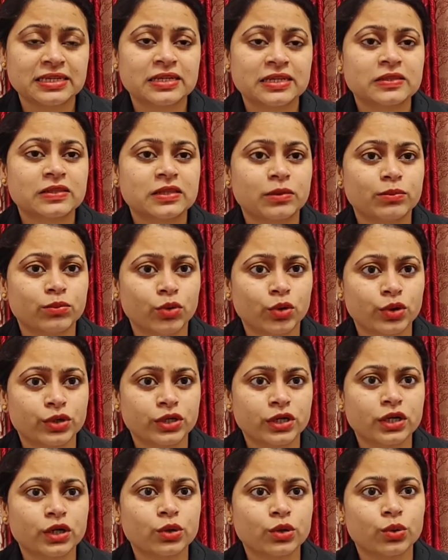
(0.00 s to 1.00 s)
the moral
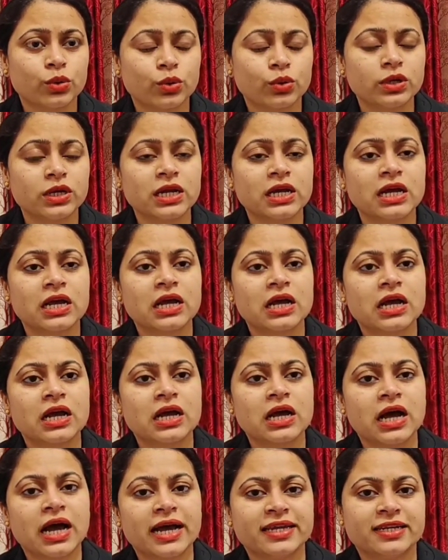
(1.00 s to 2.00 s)
or
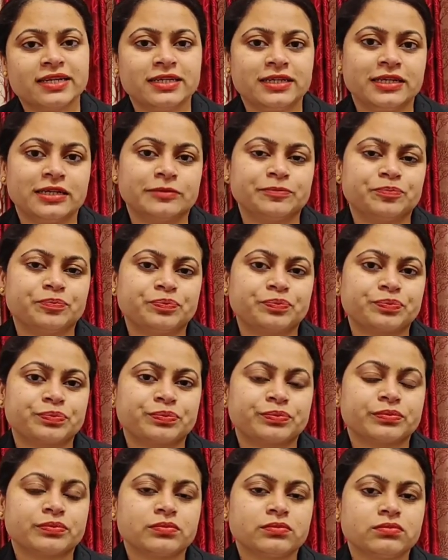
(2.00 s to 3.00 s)
idea,
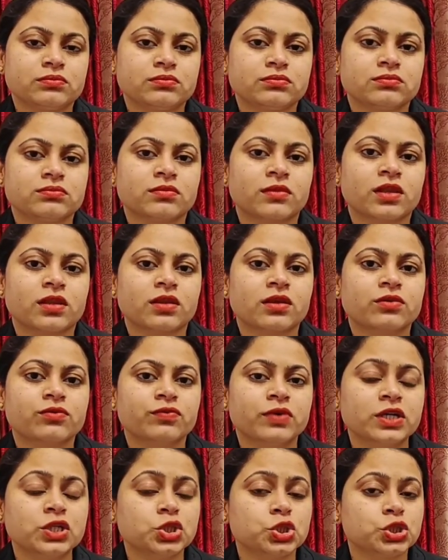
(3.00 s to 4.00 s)

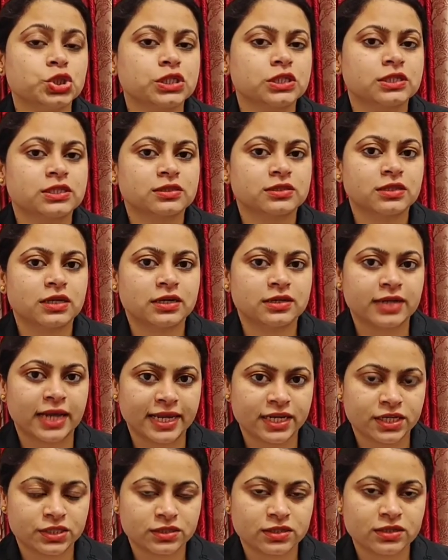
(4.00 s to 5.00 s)
which the writer